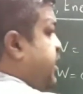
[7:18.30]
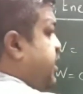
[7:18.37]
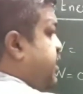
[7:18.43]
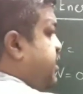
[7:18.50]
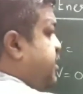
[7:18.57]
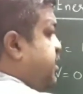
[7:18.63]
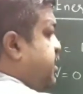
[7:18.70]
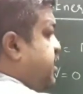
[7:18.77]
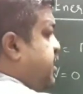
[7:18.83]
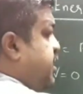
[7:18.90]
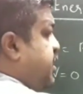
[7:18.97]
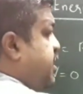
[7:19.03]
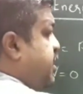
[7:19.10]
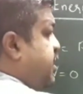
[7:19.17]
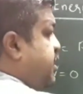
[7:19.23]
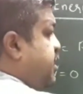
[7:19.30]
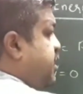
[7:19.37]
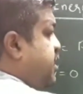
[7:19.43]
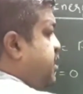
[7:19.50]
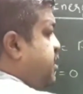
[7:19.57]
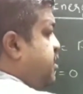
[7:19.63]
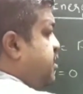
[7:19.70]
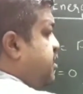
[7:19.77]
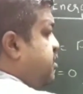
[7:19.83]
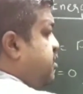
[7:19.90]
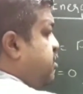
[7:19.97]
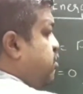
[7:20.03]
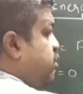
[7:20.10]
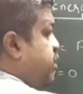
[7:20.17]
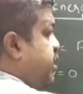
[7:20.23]
it is greater than
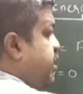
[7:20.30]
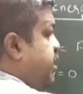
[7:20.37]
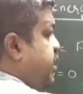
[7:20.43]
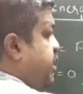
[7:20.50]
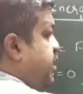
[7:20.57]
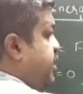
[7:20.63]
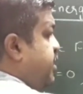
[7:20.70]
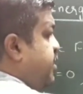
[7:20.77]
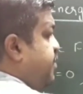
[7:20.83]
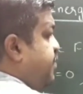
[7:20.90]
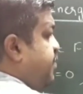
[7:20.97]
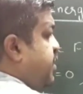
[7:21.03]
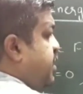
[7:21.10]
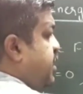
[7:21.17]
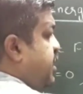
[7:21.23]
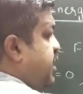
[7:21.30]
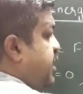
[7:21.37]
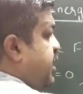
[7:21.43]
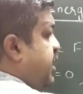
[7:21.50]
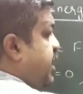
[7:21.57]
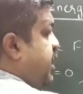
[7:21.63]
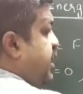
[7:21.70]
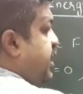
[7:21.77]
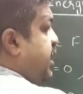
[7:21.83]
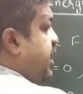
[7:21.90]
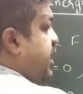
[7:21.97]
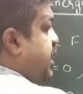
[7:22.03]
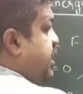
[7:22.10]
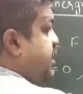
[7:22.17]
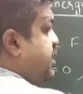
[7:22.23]
0 degree
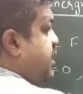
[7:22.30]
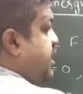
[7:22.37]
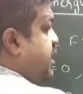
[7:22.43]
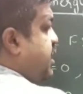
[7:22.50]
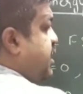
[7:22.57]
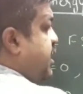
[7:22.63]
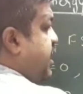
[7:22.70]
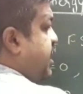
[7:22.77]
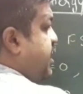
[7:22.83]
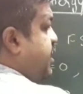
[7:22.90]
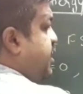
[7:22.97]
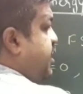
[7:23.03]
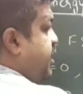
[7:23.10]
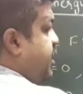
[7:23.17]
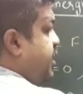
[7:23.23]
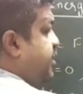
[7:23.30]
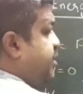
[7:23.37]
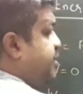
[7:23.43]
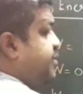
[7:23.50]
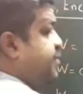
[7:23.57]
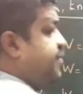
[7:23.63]
and less than 90 degree,